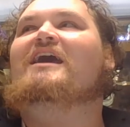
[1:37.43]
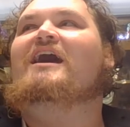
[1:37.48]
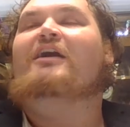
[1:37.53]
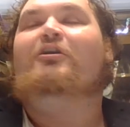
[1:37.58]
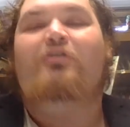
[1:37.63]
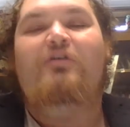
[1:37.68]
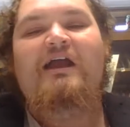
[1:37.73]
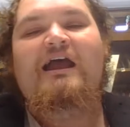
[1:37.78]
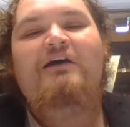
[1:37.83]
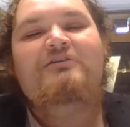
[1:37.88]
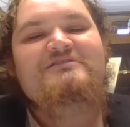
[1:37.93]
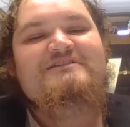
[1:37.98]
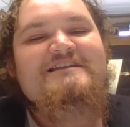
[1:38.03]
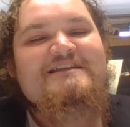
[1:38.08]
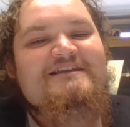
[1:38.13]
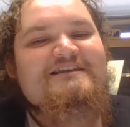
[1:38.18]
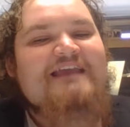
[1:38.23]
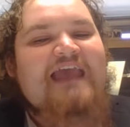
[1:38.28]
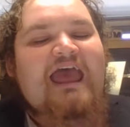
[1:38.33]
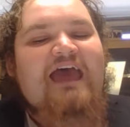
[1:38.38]
a crowd
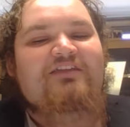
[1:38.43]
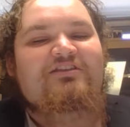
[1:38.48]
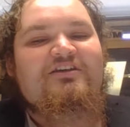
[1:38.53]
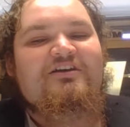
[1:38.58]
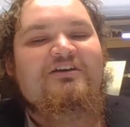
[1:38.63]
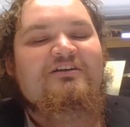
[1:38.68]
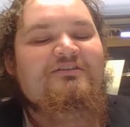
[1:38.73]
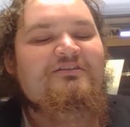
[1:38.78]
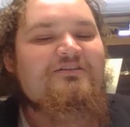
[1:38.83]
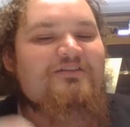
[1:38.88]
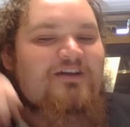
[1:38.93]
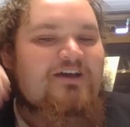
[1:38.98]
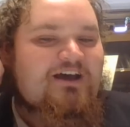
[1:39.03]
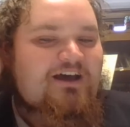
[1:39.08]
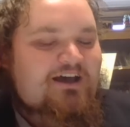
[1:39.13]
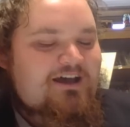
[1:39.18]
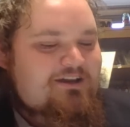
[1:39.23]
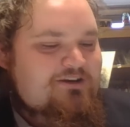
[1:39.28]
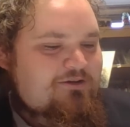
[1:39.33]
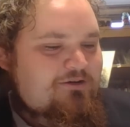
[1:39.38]
did gather.
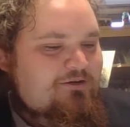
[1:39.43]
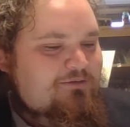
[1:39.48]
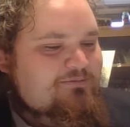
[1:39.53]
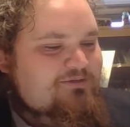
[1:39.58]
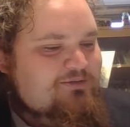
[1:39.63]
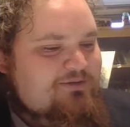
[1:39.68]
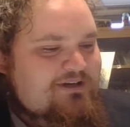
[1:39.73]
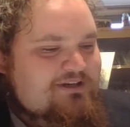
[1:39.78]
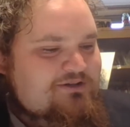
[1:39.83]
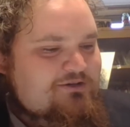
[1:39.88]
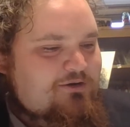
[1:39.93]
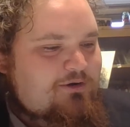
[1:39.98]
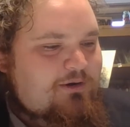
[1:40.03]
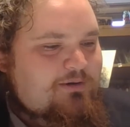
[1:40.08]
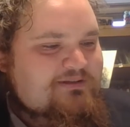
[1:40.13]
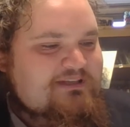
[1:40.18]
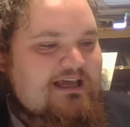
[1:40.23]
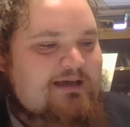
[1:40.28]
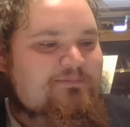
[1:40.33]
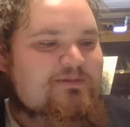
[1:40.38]
No one was really sure what
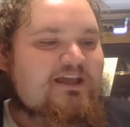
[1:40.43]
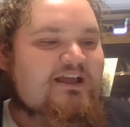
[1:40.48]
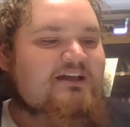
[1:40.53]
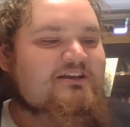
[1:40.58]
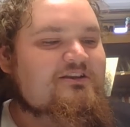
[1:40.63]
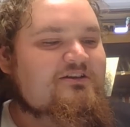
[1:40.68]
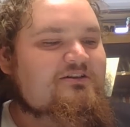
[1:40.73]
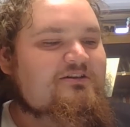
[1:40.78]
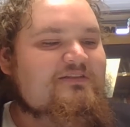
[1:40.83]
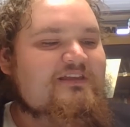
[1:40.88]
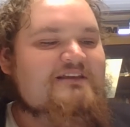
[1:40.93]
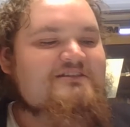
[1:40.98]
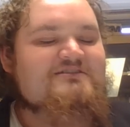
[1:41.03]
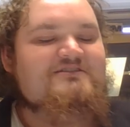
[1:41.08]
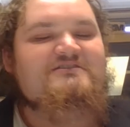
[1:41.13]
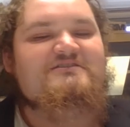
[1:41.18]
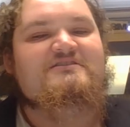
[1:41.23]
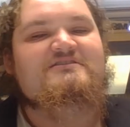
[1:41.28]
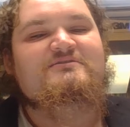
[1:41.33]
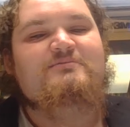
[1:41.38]
was happening. I don't know if that's
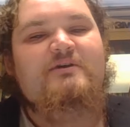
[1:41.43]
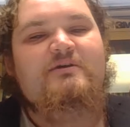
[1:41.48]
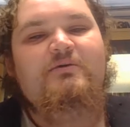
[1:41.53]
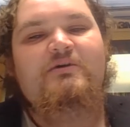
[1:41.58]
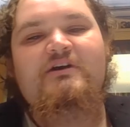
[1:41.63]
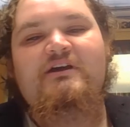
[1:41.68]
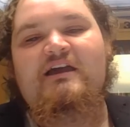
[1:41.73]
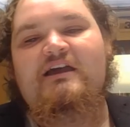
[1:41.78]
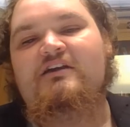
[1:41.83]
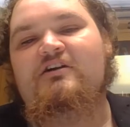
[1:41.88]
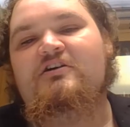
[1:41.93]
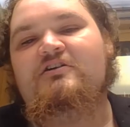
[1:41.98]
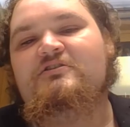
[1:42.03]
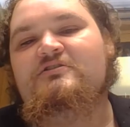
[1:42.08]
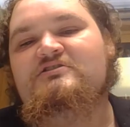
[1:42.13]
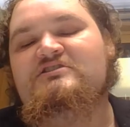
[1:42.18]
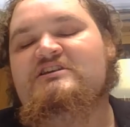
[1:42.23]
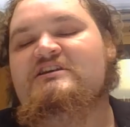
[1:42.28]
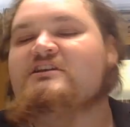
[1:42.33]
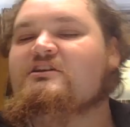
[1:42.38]
just because we were
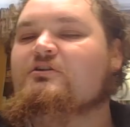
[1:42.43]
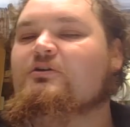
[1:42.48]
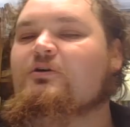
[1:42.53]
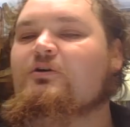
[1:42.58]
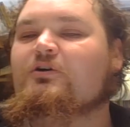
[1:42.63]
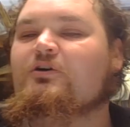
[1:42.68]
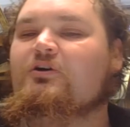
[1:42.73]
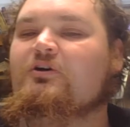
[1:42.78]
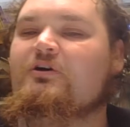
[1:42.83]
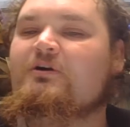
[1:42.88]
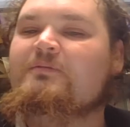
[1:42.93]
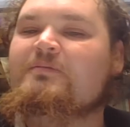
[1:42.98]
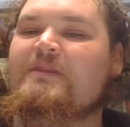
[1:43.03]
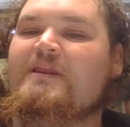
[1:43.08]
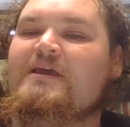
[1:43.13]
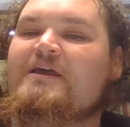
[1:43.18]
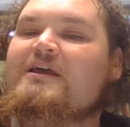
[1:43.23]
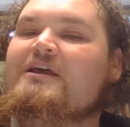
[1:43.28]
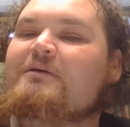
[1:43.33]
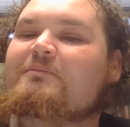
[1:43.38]
Gaikokujin or
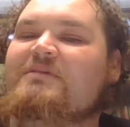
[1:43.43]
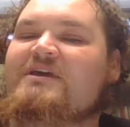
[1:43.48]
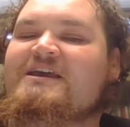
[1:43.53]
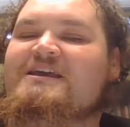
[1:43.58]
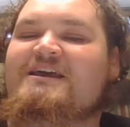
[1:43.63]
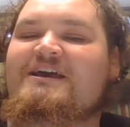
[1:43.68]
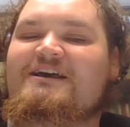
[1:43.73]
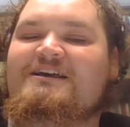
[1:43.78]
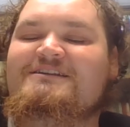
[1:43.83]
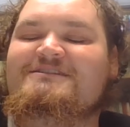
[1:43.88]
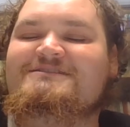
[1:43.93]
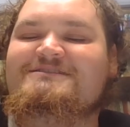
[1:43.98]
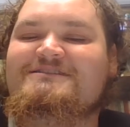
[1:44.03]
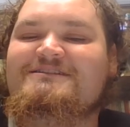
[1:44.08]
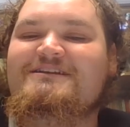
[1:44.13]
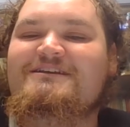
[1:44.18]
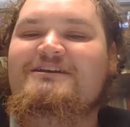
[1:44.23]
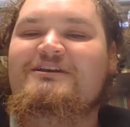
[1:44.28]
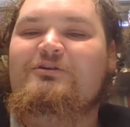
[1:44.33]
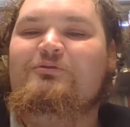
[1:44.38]
because
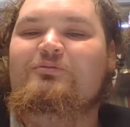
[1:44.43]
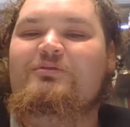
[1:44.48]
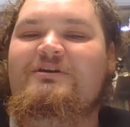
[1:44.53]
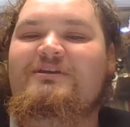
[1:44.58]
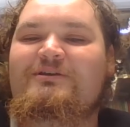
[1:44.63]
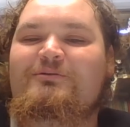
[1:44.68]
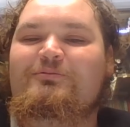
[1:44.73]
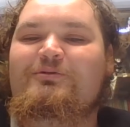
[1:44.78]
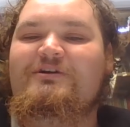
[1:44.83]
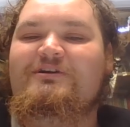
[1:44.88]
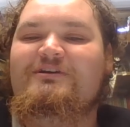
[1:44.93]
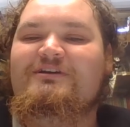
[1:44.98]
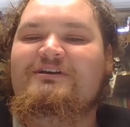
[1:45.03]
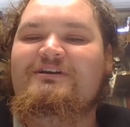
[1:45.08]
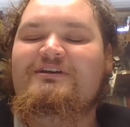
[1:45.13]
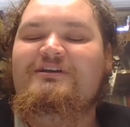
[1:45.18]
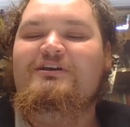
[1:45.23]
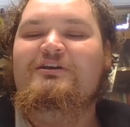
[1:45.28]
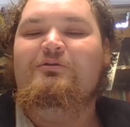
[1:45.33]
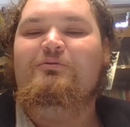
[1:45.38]
we
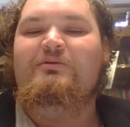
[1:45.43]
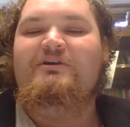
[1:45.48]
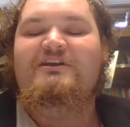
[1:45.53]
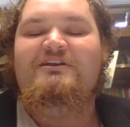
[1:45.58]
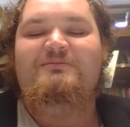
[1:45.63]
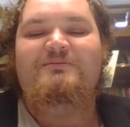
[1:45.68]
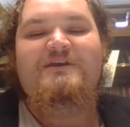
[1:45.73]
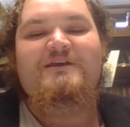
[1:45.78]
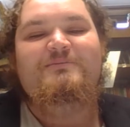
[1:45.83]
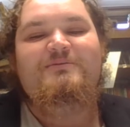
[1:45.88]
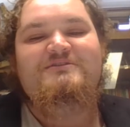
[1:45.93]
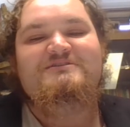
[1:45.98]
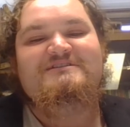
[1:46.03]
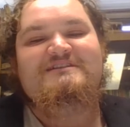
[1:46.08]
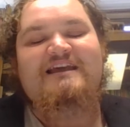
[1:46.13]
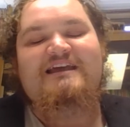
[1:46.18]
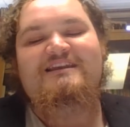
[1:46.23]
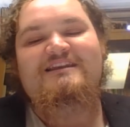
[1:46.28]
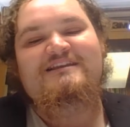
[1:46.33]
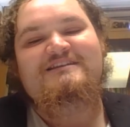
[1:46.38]
were weird people
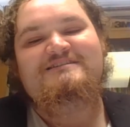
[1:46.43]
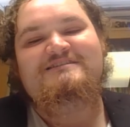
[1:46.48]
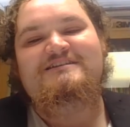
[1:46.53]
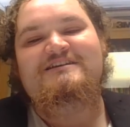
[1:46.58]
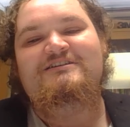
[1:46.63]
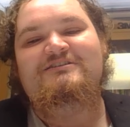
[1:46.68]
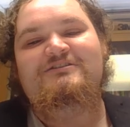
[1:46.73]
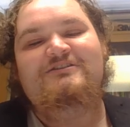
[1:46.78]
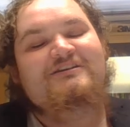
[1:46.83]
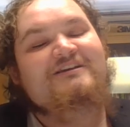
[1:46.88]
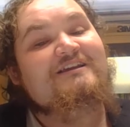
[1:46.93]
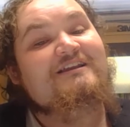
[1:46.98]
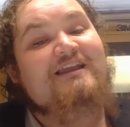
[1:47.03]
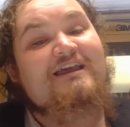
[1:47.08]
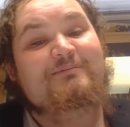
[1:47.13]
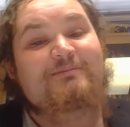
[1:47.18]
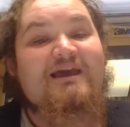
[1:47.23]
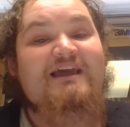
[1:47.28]
standing still looking like